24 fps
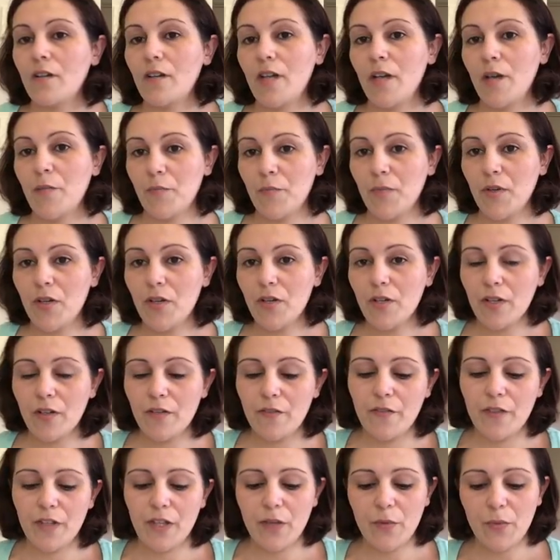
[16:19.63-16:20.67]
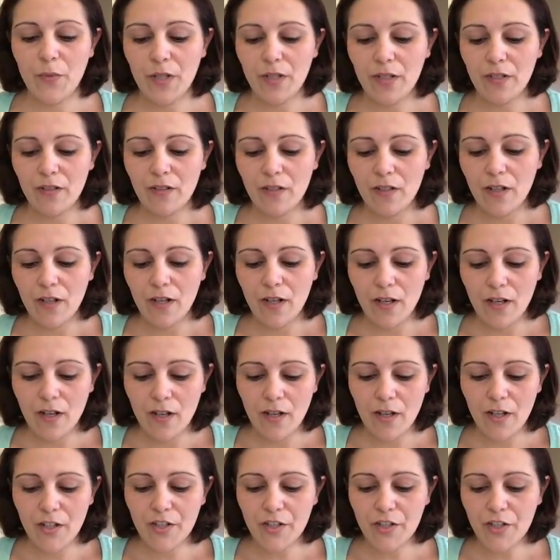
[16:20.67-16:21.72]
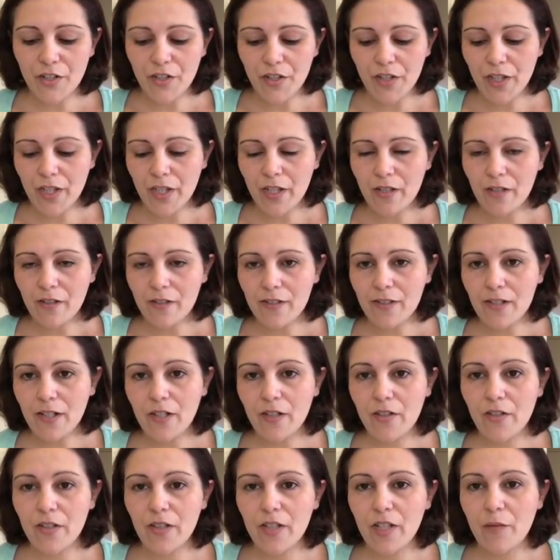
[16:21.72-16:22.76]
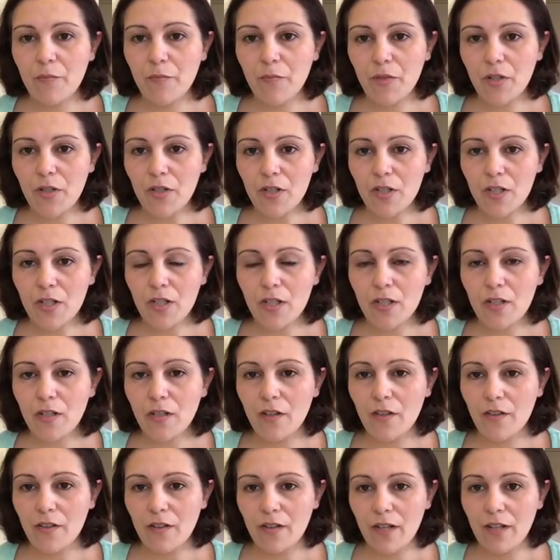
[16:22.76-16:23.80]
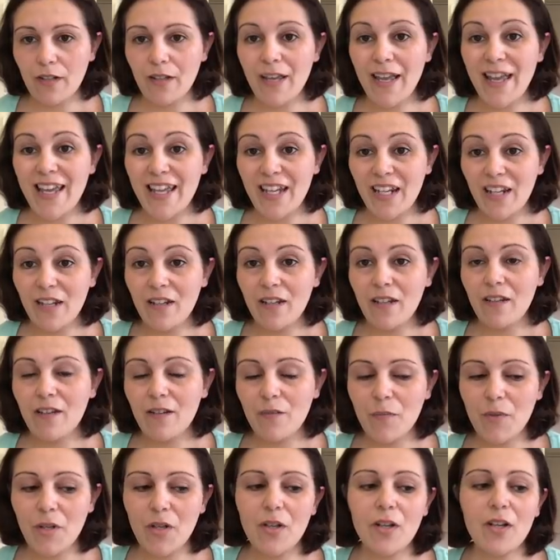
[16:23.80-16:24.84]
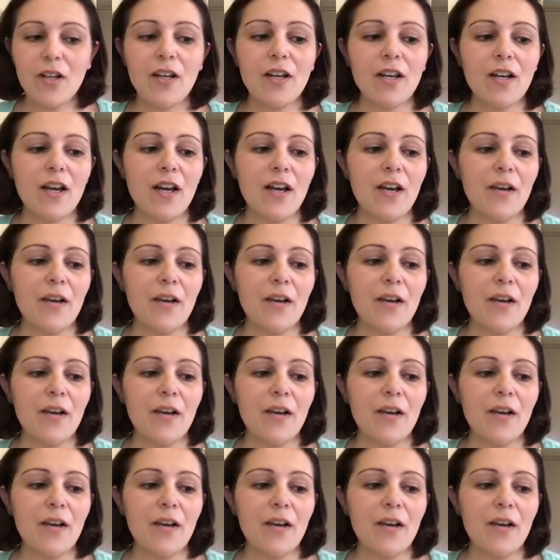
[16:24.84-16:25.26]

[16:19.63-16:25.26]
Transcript: M block for that one. I don't think I'll start on the M block, on like N block,